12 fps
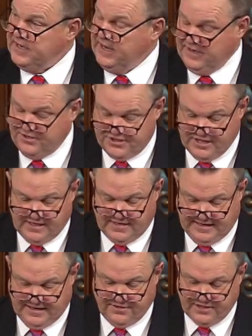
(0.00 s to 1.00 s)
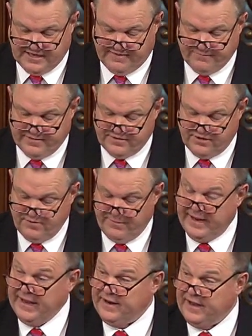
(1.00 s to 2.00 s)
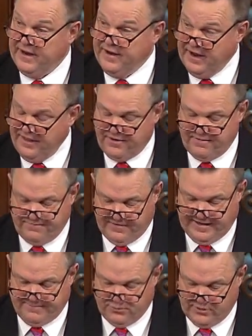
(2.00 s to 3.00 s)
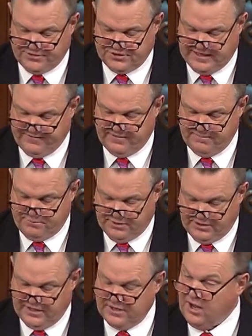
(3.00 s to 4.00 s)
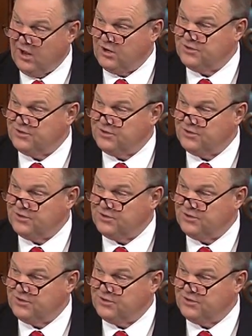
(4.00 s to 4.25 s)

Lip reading: has shut down the government to demand another $5.7 billion